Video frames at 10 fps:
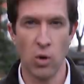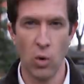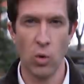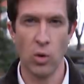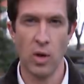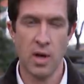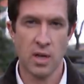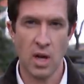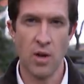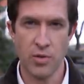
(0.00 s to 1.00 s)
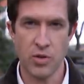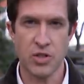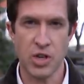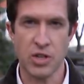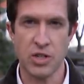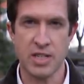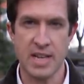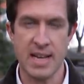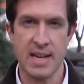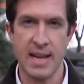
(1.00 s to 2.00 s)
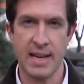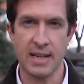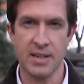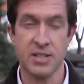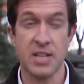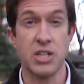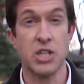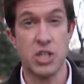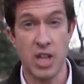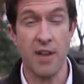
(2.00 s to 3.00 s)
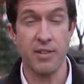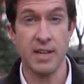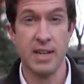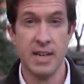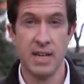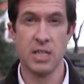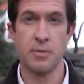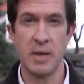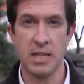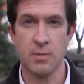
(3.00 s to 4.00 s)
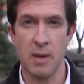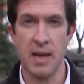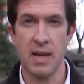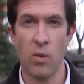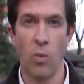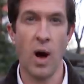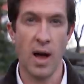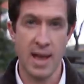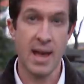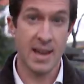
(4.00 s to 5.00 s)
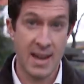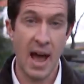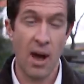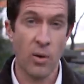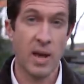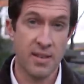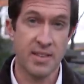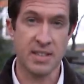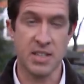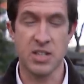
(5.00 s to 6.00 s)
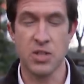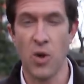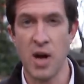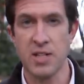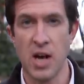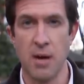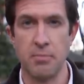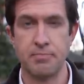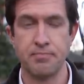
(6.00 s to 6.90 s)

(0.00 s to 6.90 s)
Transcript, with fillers: all COVID restrictions in England. Sajid Javid has been explaining why now he thinks this is the right time.